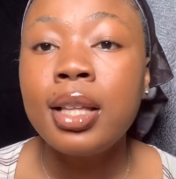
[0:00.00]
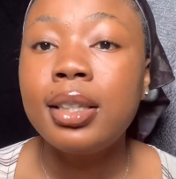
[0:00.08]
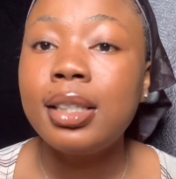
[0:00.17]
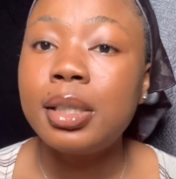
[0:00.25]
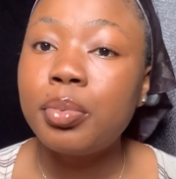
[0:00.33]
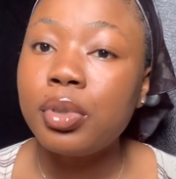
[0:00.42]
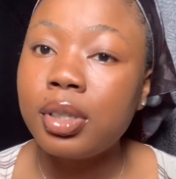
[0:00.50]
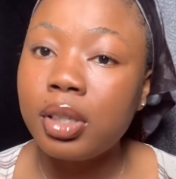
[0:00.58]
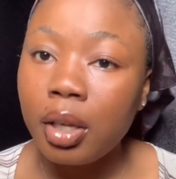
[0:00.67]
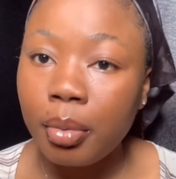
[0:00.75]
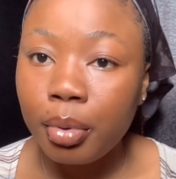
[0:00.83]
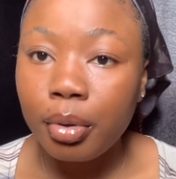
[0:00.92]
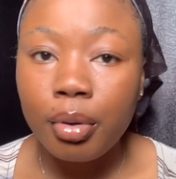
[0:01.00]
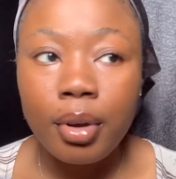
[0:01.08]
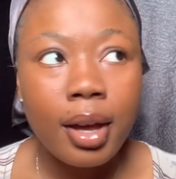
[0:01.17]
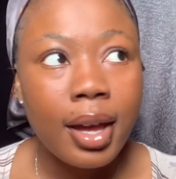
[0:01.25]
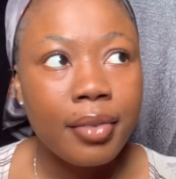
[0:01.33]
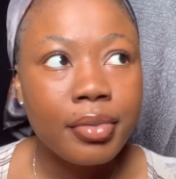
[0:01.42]
disposable
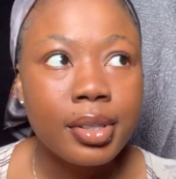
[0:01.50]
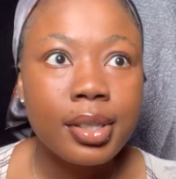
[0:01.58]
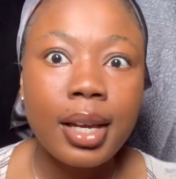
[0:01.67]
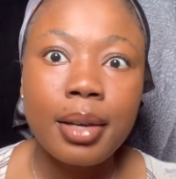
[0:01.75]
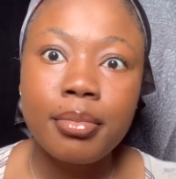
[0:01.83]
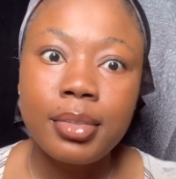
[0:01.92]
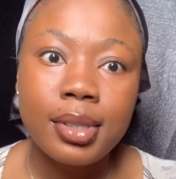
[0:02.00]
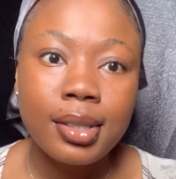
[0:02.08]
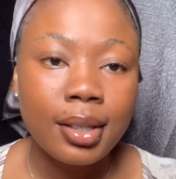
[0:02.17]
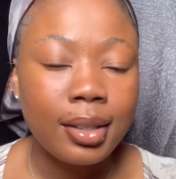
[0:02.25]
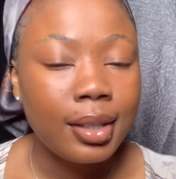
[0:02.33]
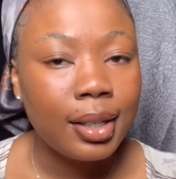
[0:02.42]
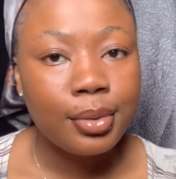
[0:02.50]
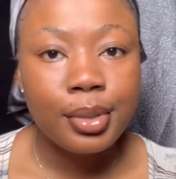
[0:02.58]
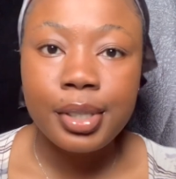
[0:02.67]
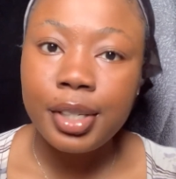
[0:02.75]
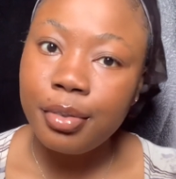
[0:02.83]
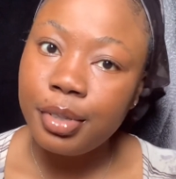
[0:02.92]
every time, this and that, or
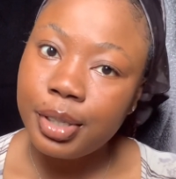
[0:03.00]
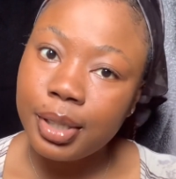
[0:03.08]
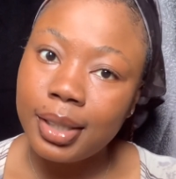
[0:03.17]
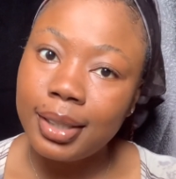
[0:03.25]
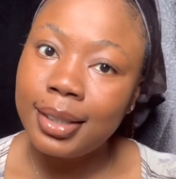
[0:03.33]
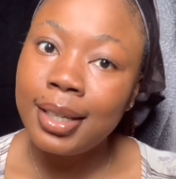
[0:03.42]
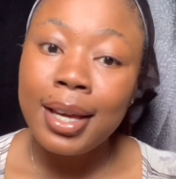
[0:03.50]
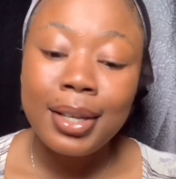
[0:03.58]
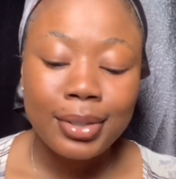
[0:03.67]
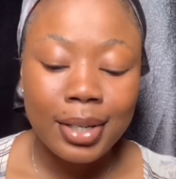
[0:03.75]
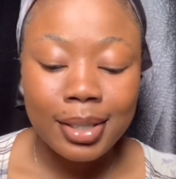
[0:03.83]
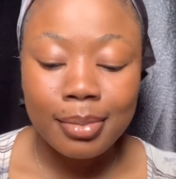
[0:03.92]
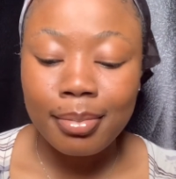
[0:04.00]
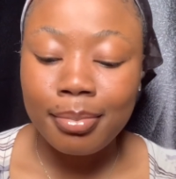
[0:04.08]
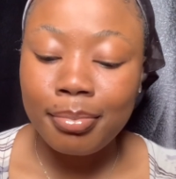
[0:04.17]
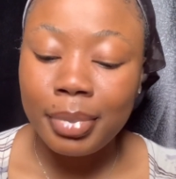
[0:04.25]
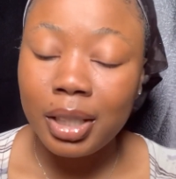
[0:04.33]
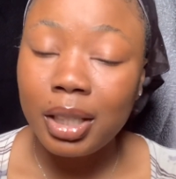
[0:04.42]
share rich kid. Just
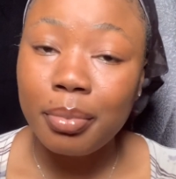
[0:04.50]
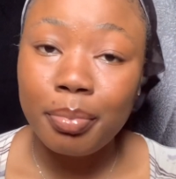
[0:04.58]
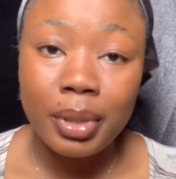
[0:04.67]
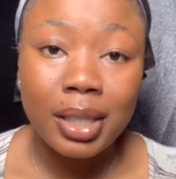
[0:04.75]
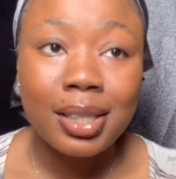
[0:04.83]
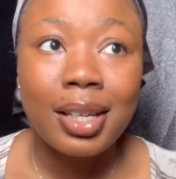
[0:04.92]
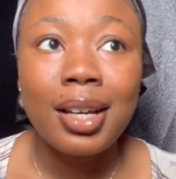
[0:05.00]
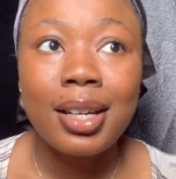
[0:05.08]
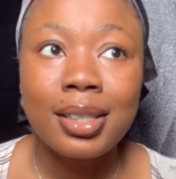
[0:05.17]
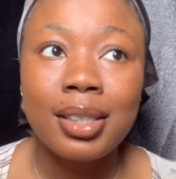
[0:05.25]
bring a plate that has a